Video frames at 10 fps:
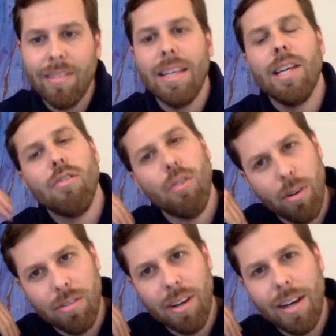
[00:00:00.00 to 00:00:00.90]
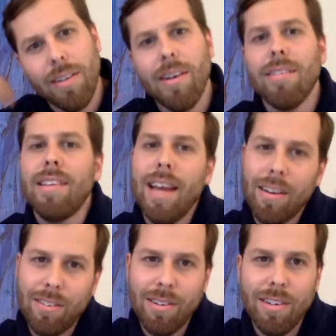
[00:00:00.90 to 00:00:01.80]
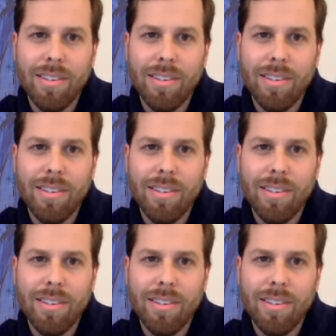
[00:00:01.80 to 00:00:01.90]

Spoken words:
the internal dialogues, the external